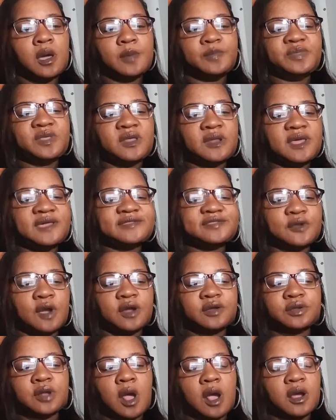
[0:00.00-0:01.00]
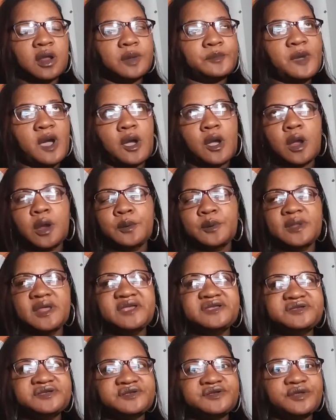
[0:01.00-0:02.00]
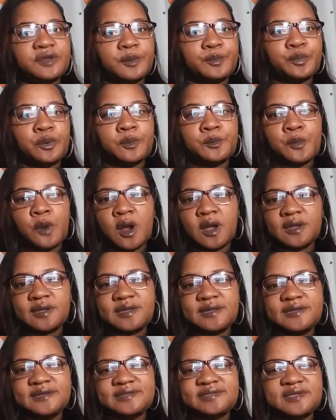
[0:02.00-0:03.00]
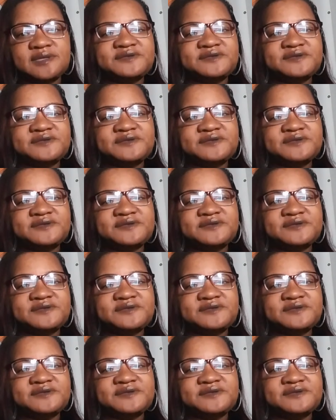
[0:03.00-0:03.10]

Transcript: Then they started talking about her relationship with Marcus,